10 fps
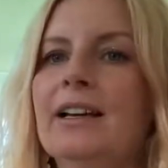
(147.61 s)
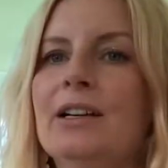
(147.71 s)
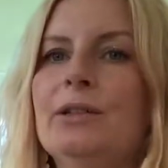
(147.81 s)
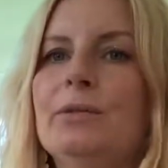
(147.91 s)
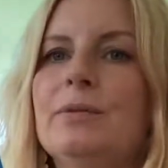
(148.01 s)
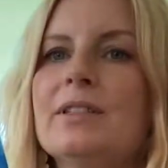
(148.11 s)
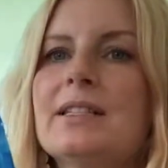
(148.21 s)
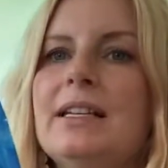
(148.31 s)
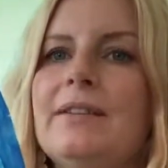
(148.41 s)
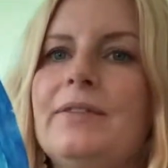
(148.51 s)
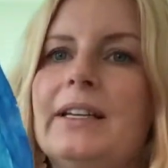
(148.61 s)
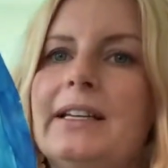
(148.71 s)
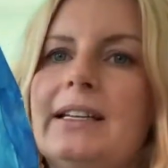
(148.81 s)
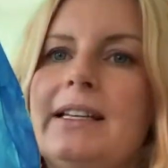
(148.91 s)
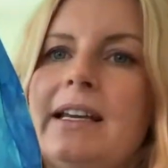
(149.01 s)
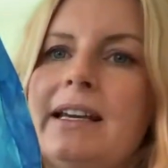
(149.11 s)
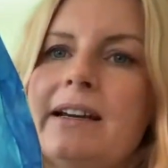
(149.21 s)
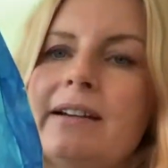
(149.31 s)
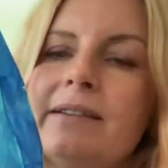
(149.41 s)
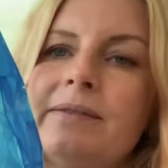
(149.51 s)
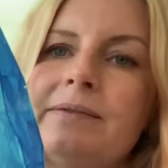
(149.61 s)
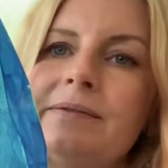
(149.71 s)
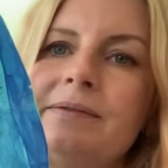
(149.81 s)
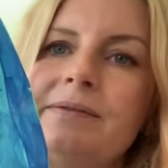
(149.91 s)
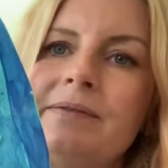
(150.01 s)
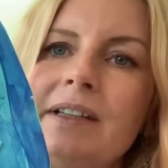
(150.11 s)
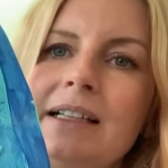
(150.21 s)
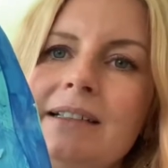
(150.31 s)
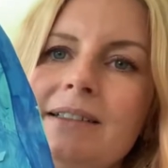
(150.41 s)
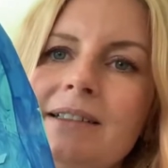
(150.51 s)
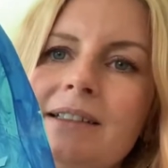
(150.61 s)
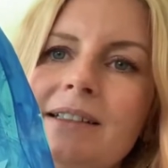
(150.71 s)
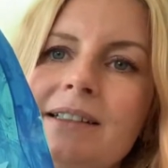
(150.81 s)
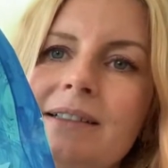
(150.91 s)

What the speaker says: Who was living there? Look.